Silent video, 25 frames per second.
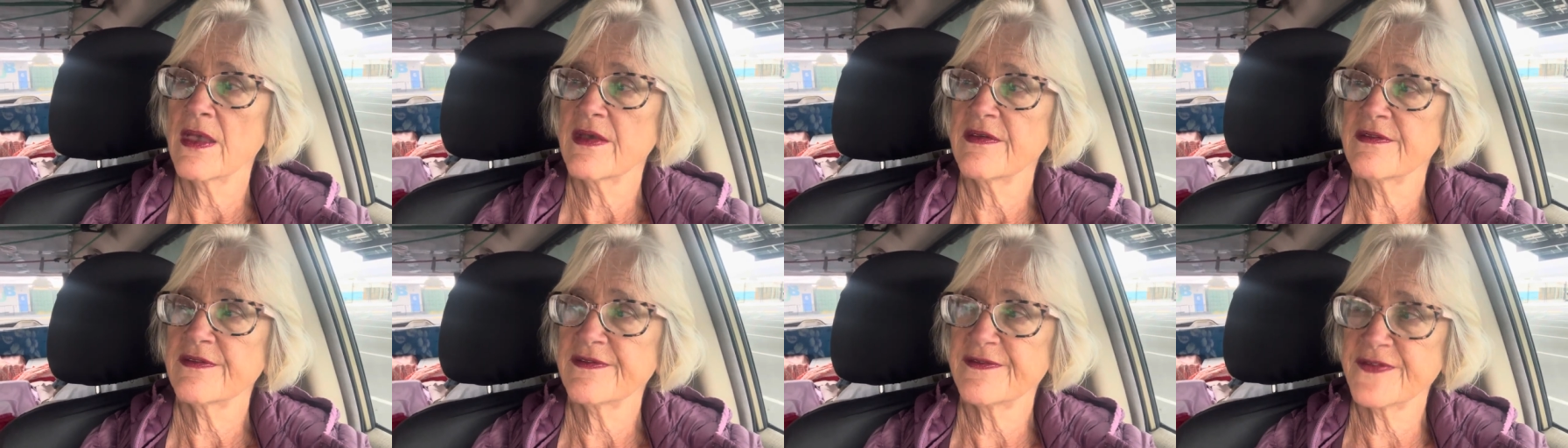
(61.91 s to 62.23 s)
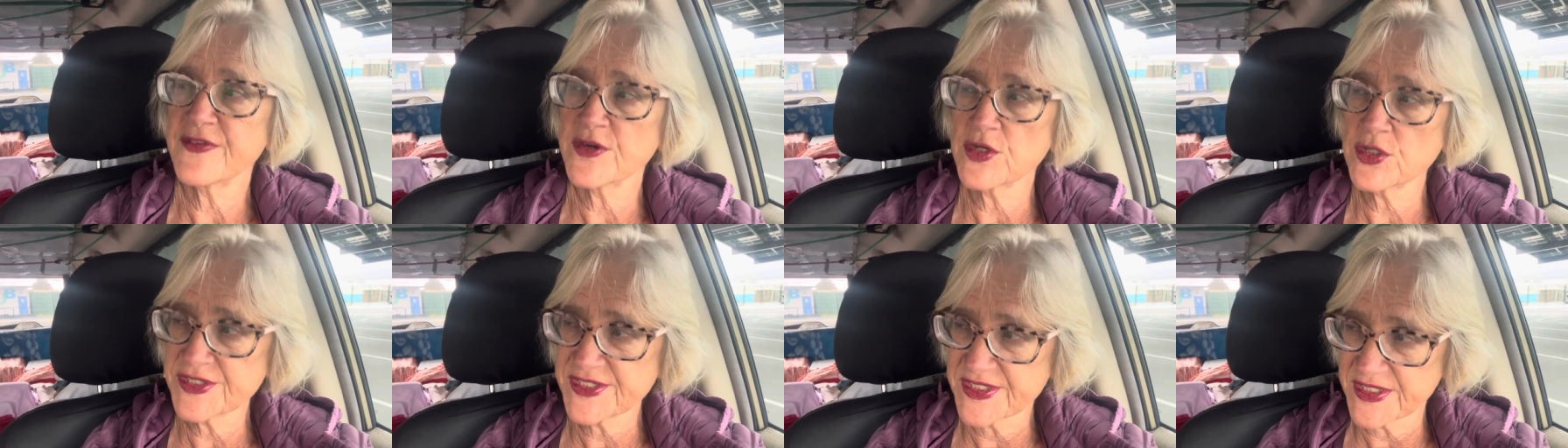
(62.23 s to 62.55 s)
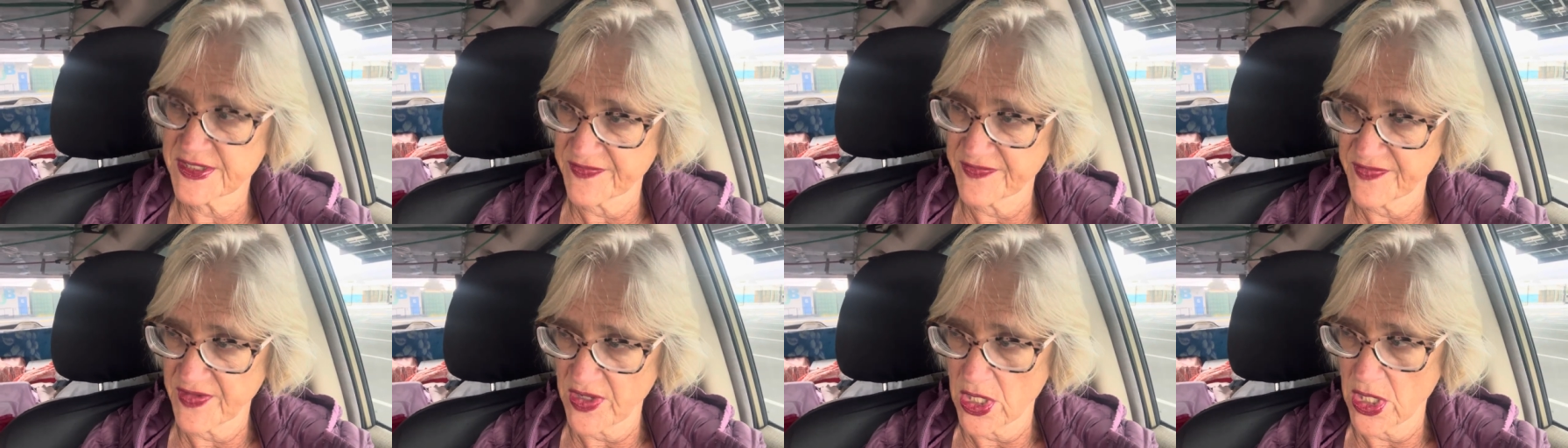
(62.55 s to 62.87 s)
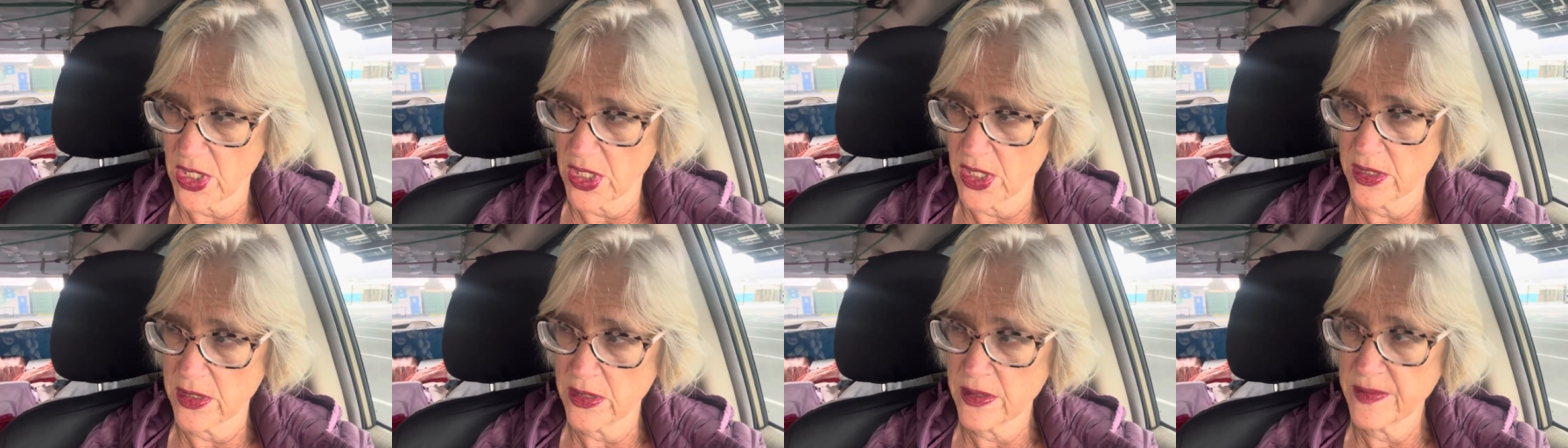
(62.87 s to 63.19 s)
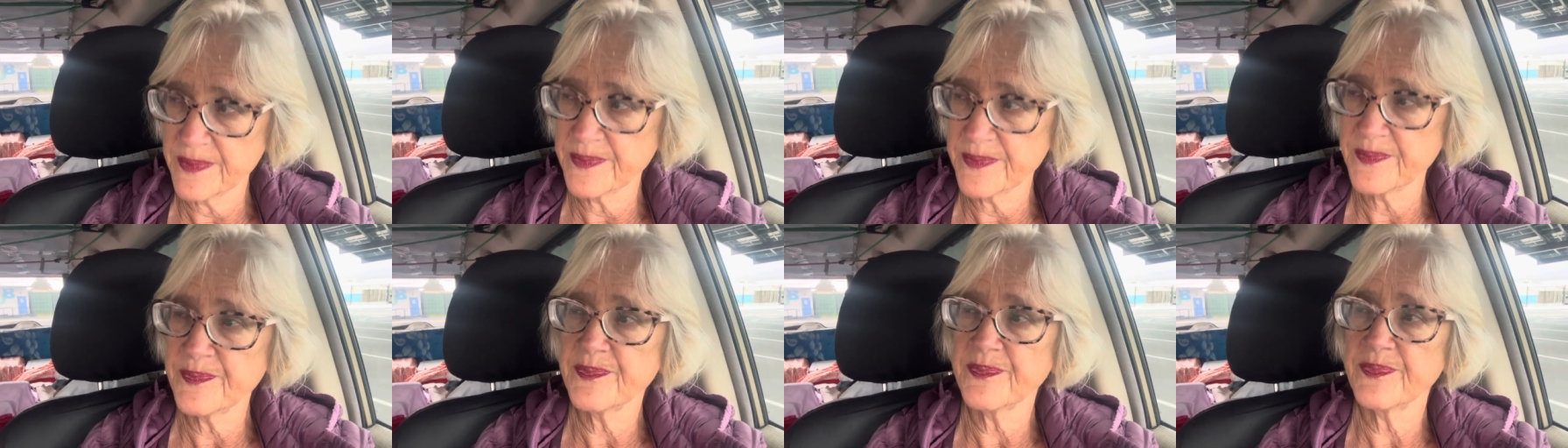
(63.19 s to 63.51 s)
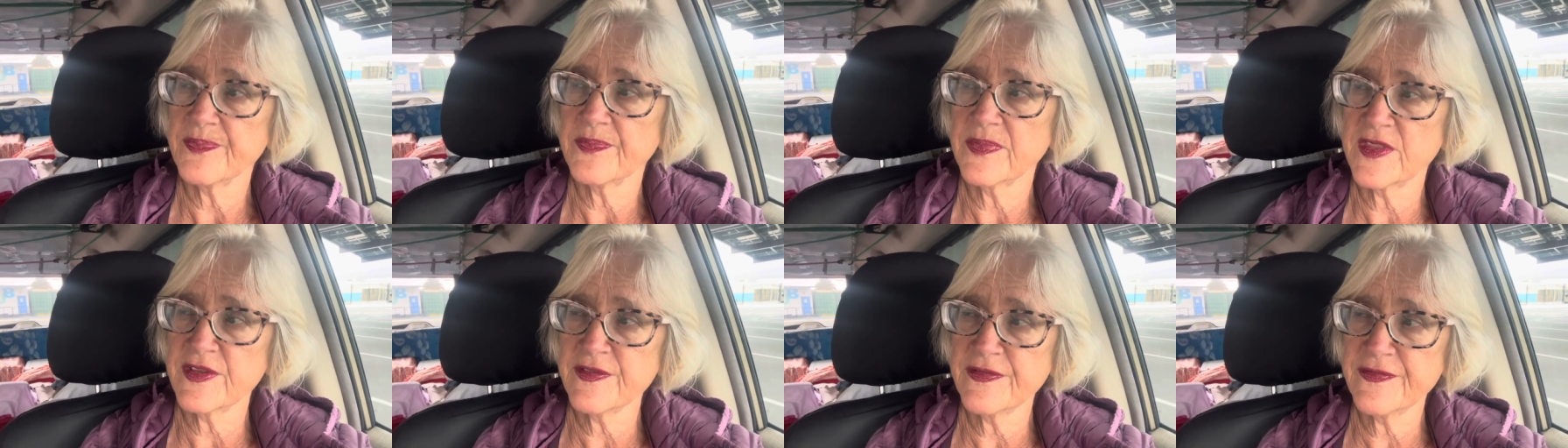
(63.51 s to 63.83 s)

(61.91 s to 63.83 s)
First of all, the